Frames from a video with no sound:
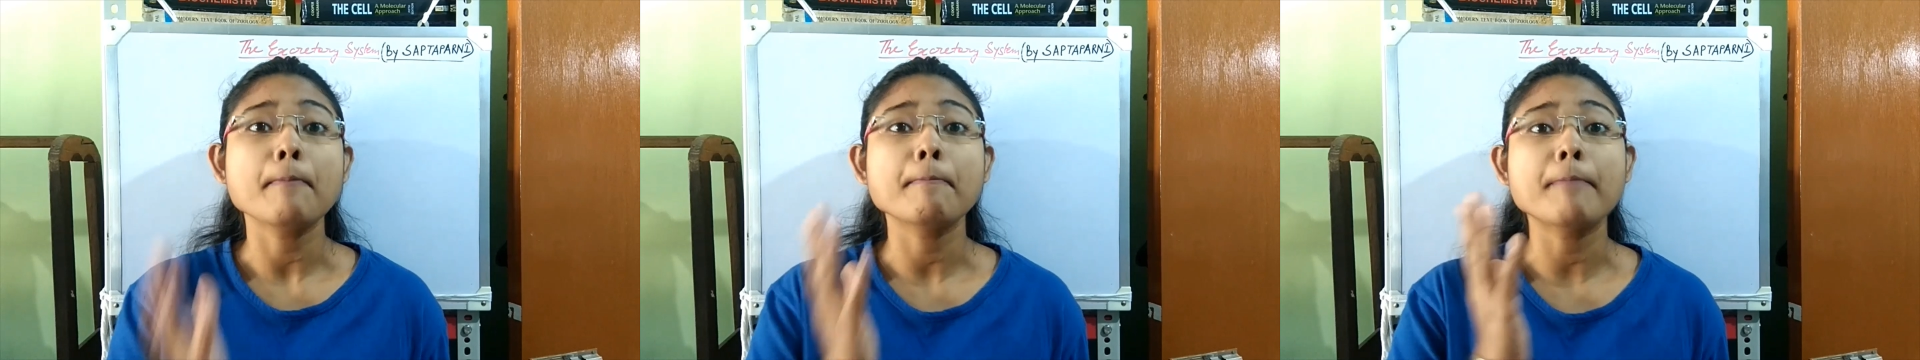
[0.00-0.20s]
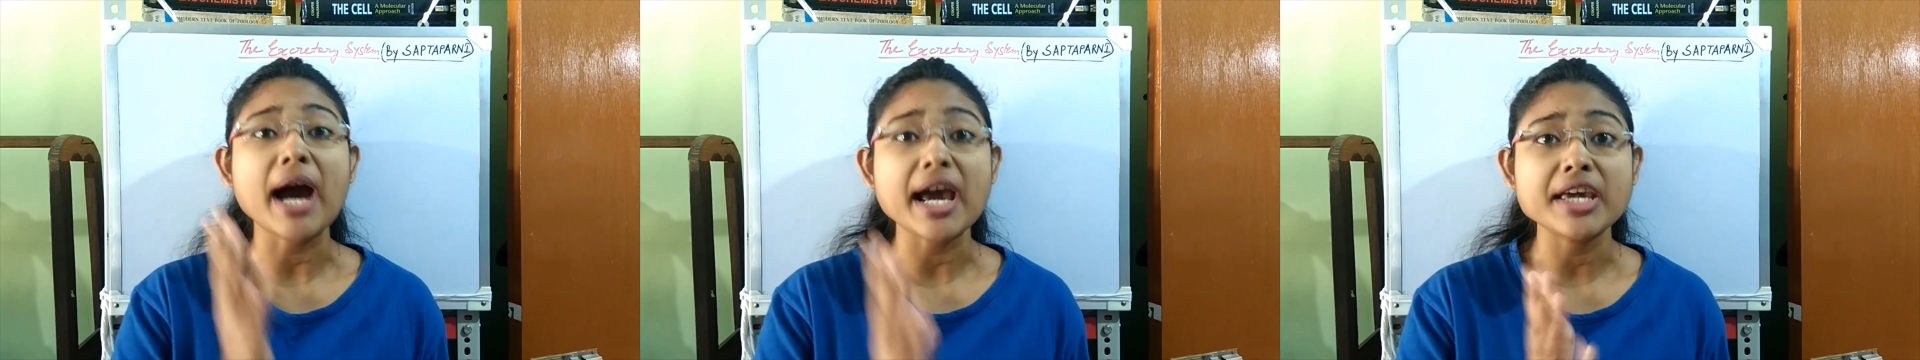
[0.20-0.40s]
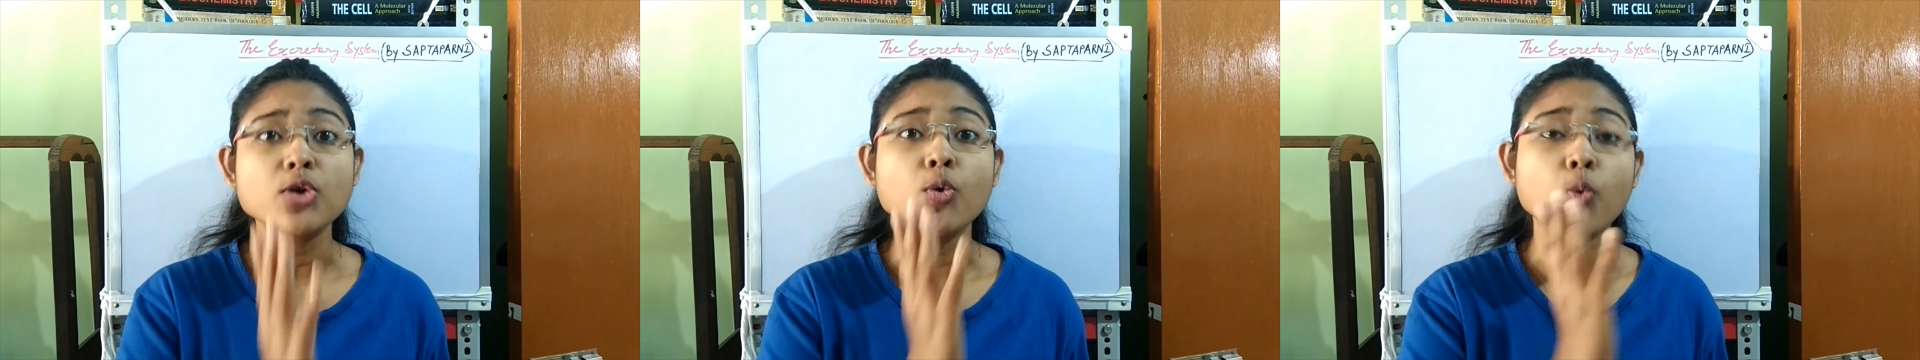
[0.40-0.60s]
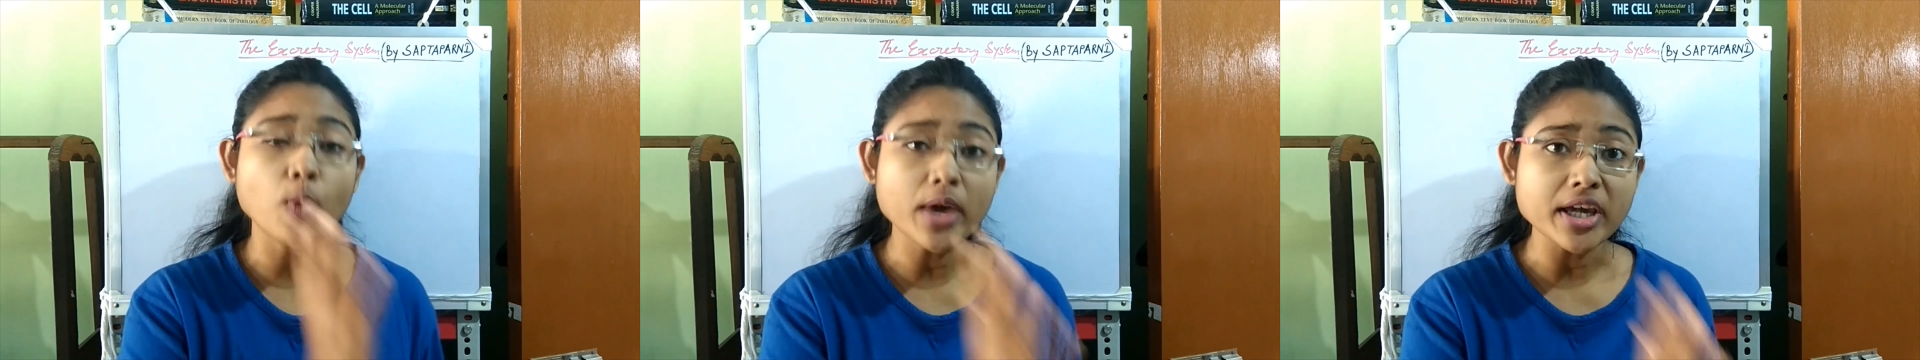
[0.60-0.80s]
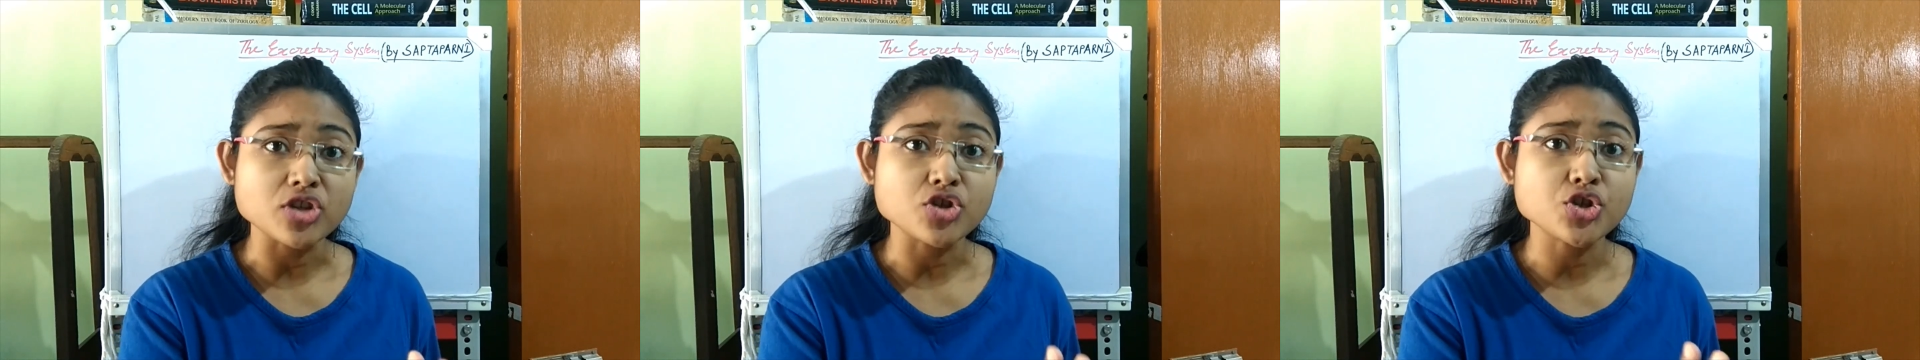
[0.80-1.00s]
by
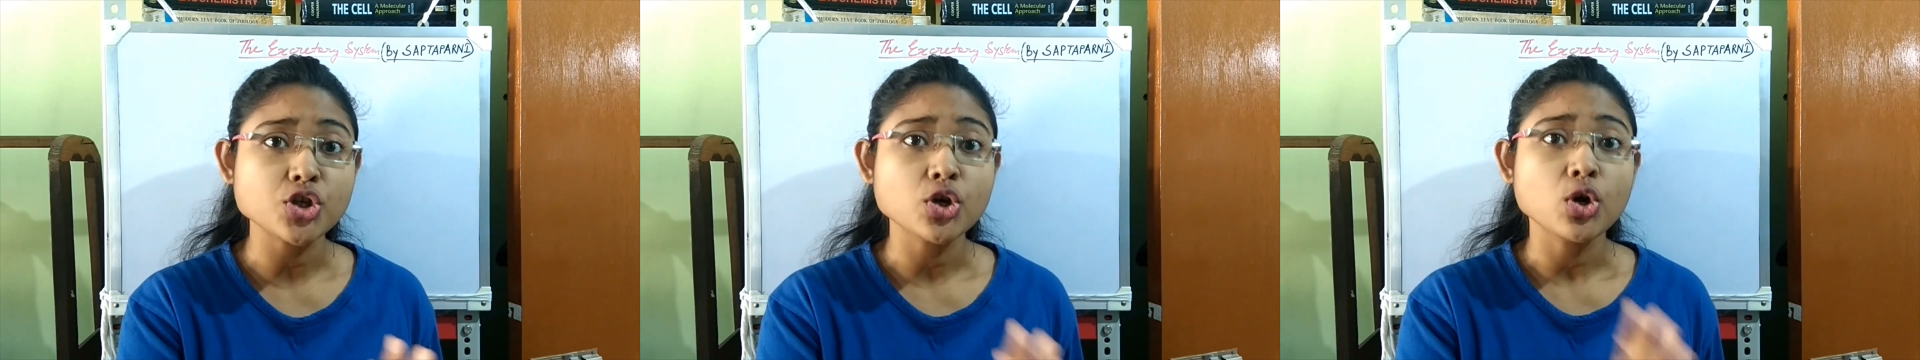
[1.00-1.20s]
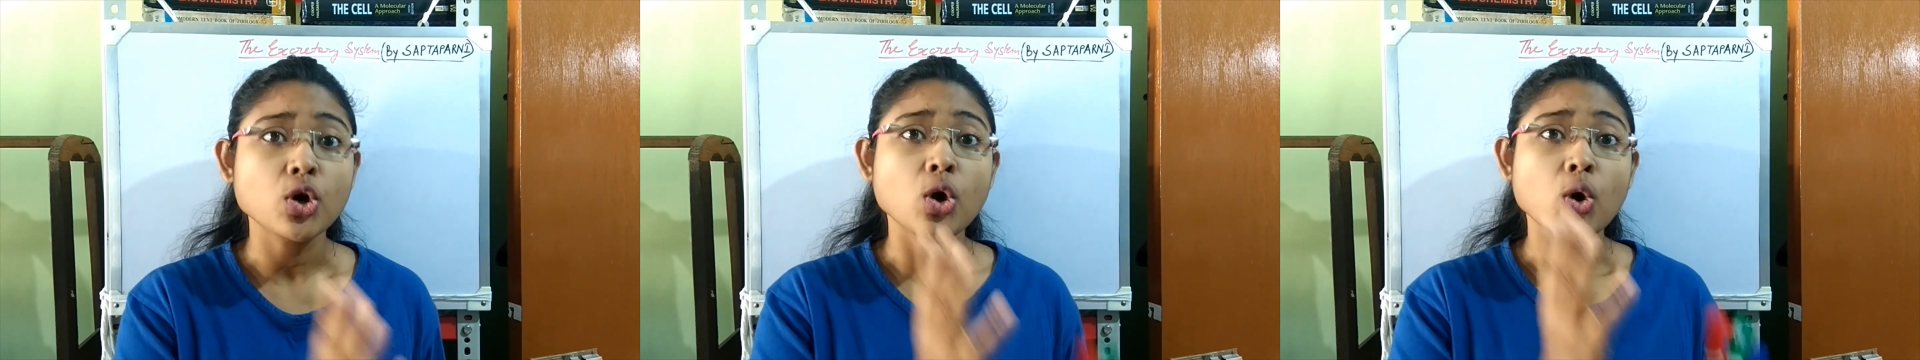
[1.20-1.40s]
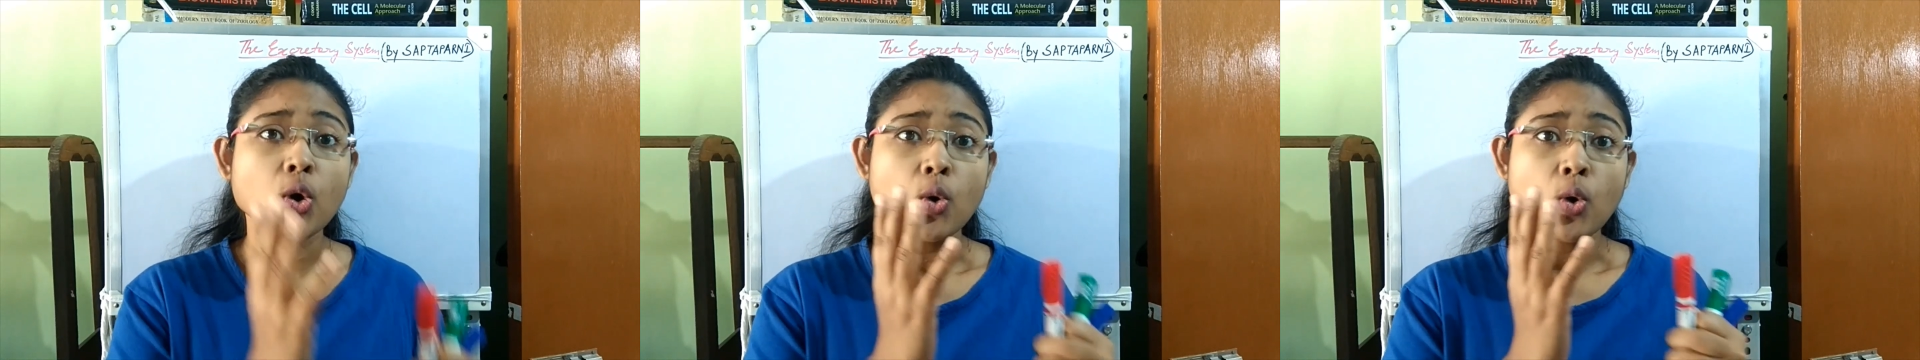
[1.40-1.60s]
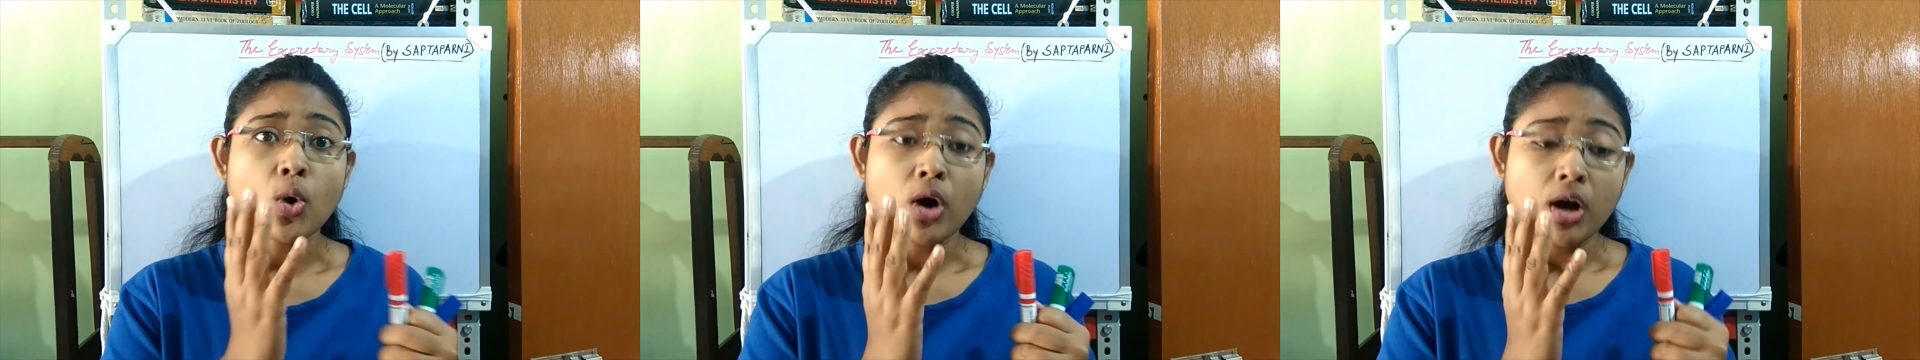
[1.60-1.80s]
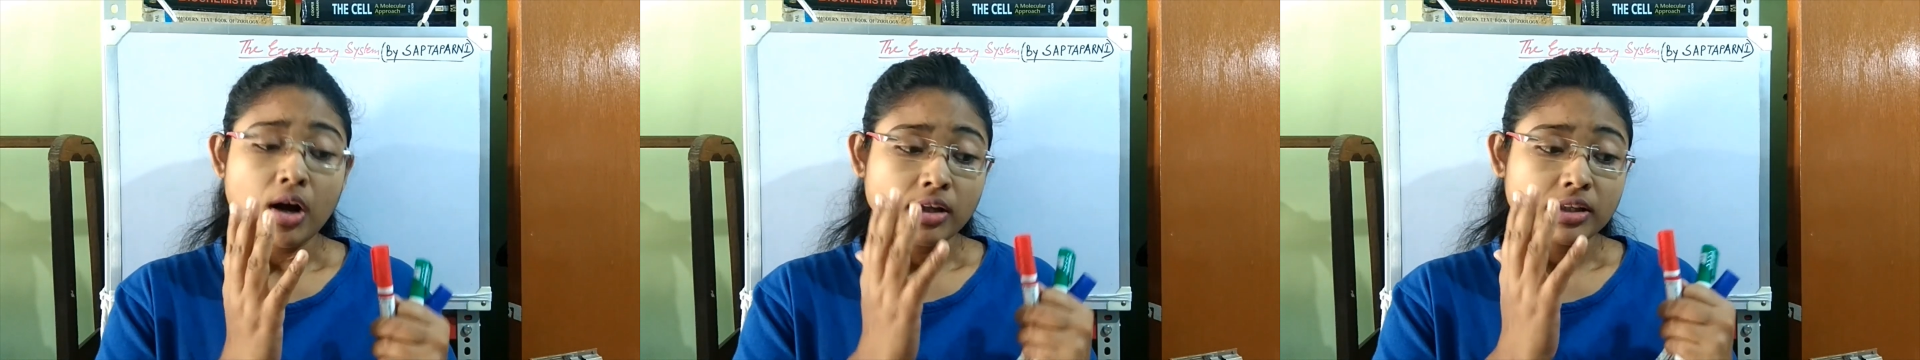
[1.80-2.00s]
which
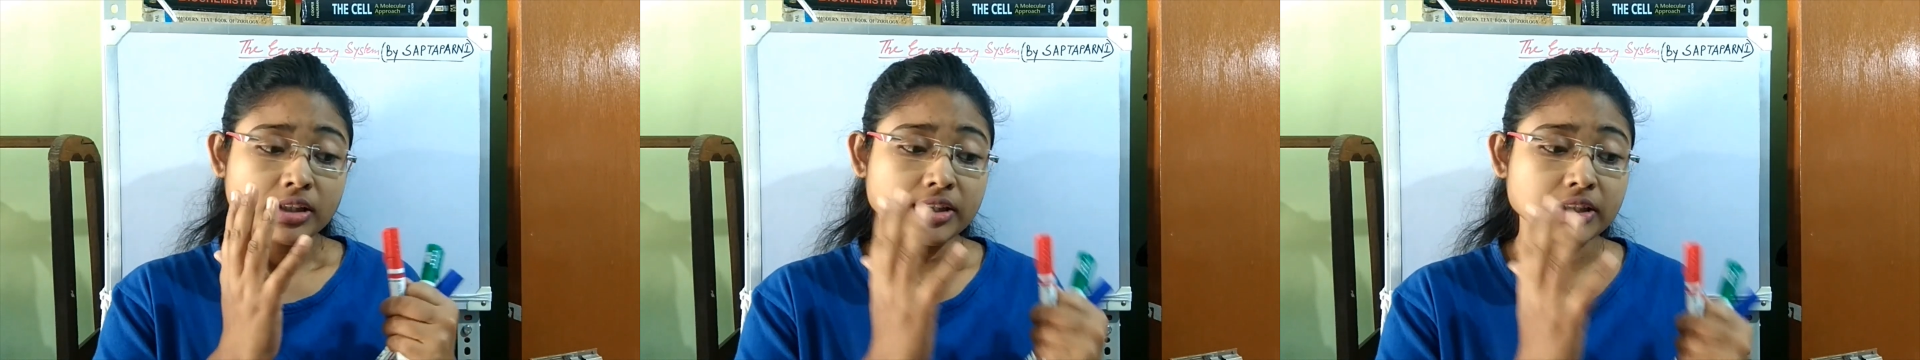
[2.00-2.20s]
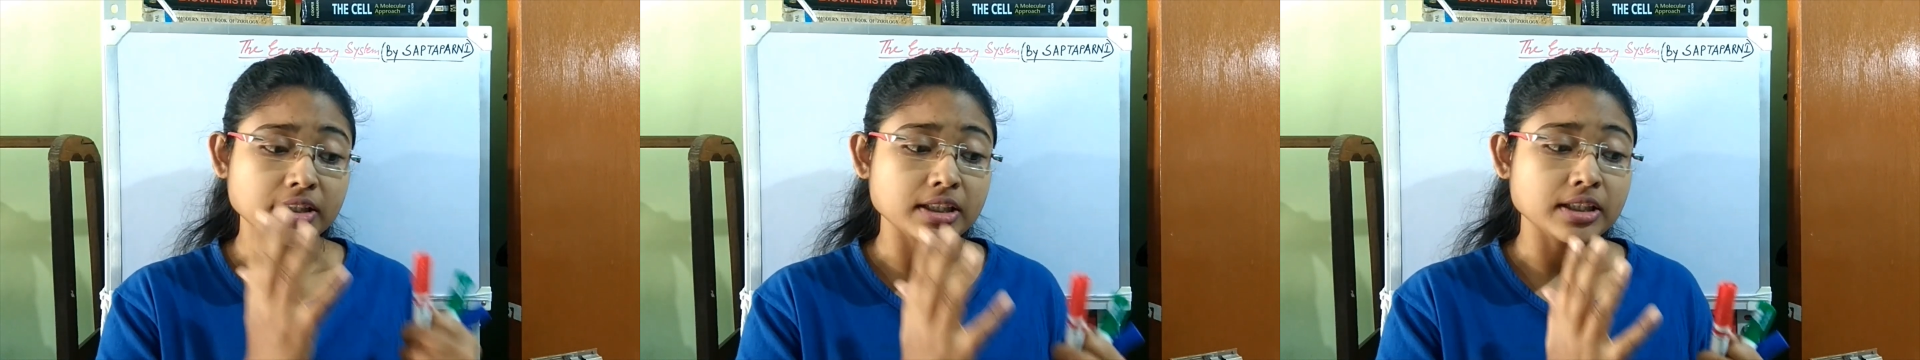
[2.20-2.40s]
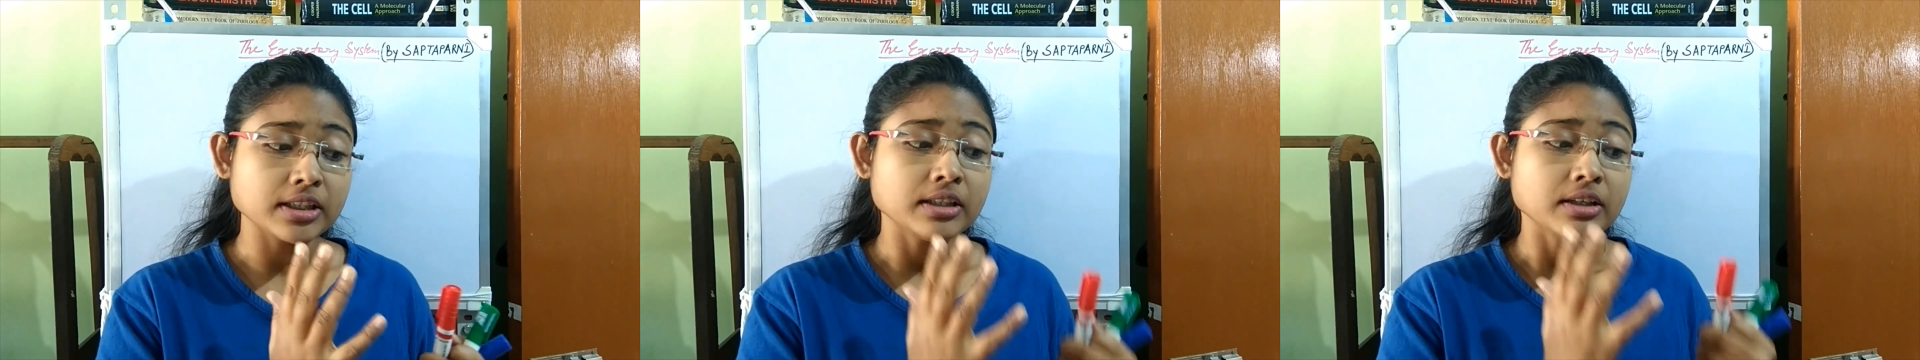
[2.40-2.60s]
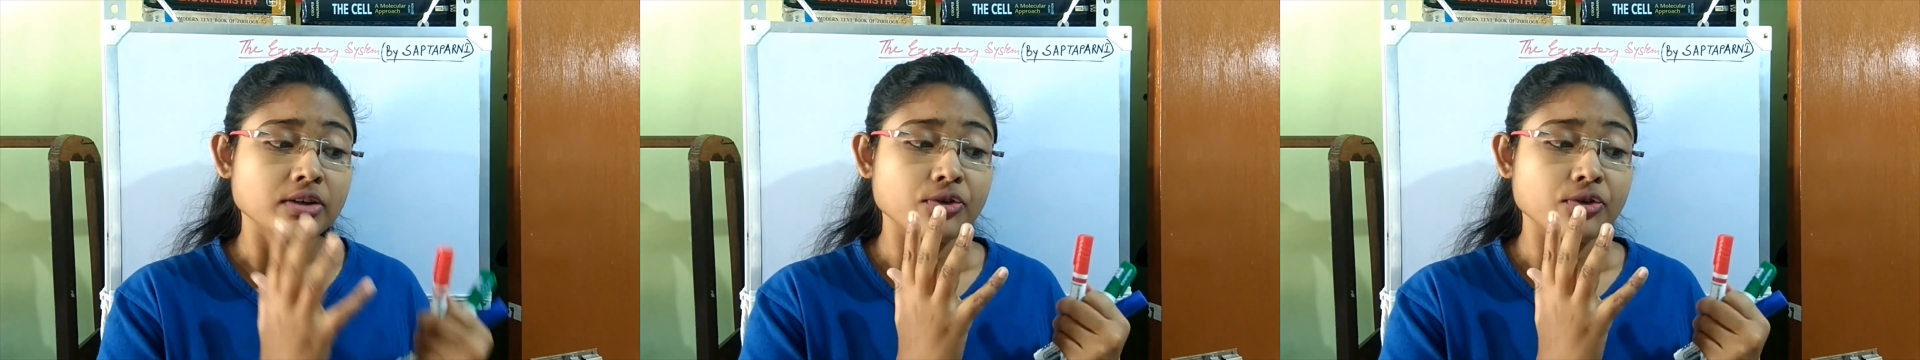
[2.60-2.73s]
the